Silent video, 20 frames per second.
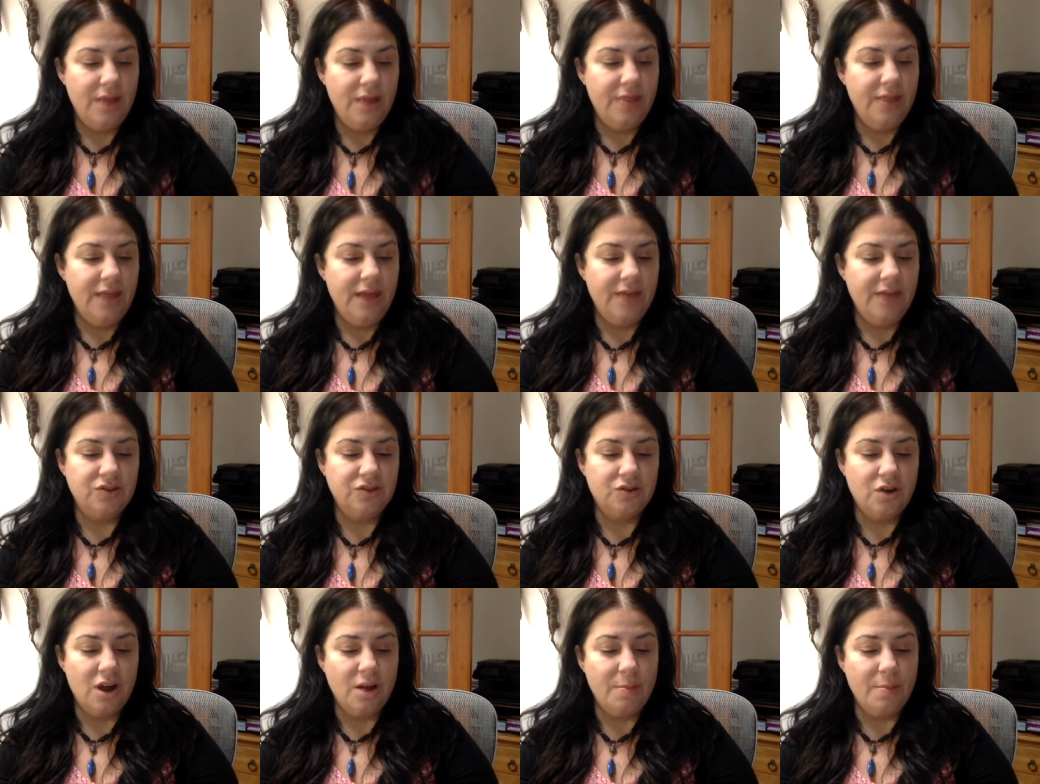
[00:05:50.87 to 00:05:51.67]
They have
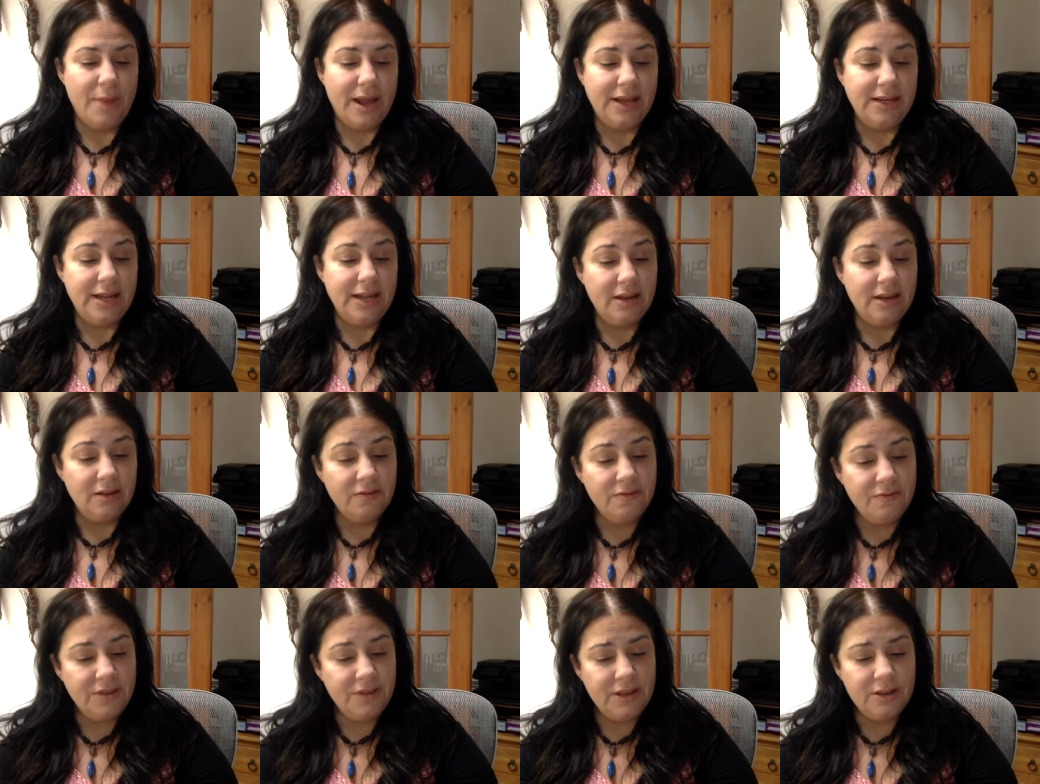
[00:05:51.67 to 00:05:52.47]
strong magnetic
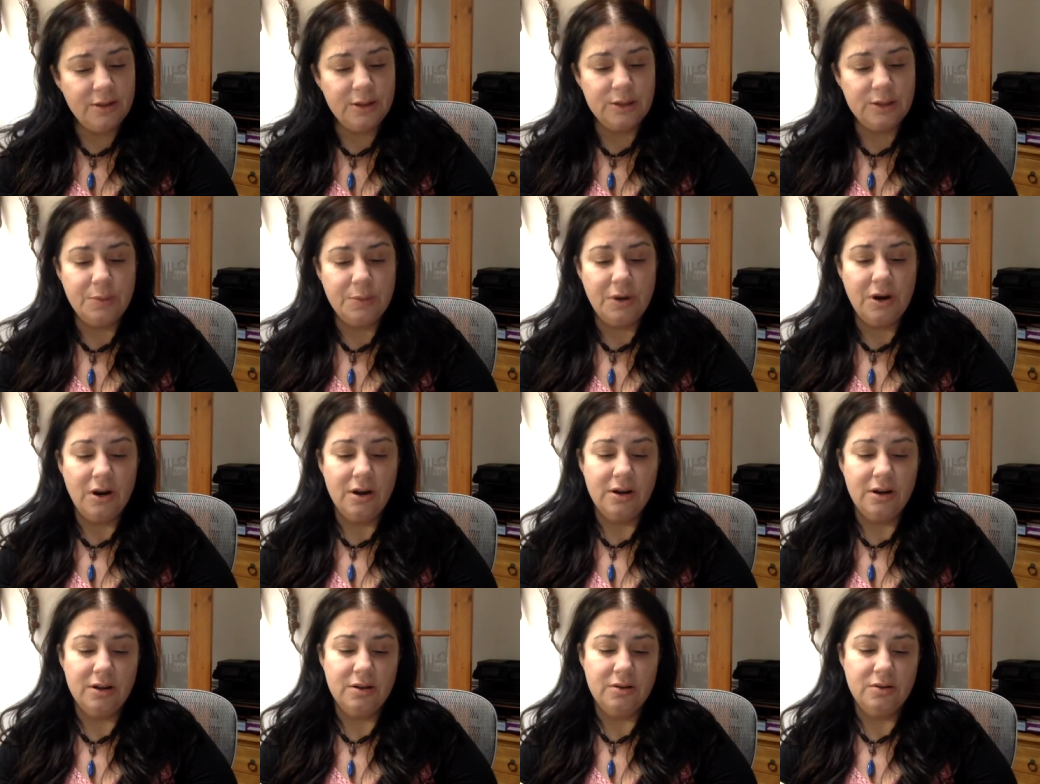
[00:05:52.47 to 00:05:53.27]
fields,
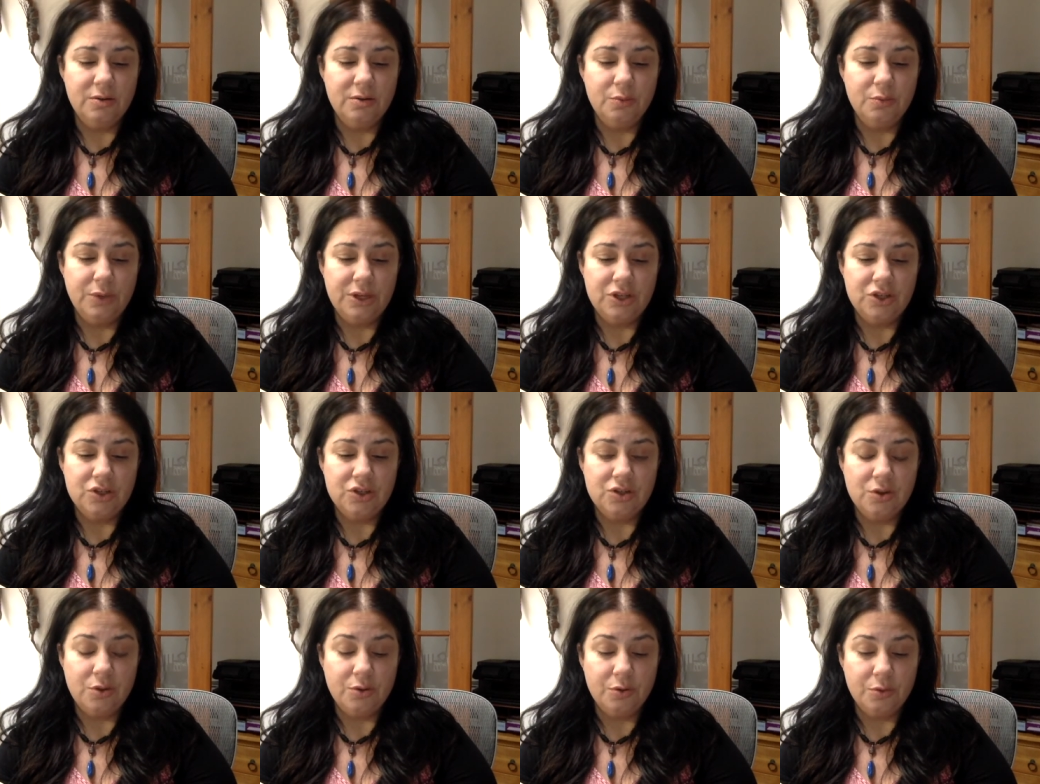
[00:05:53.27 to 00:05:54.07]
particle rich
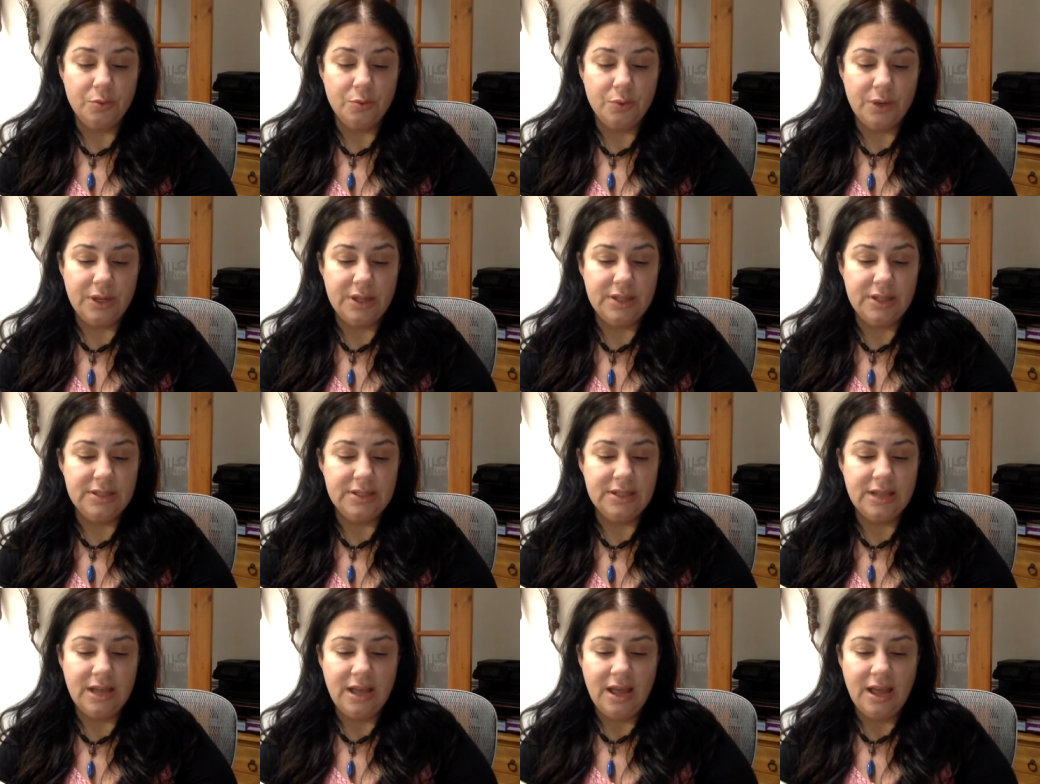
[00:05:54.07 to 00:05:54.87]
solar winds,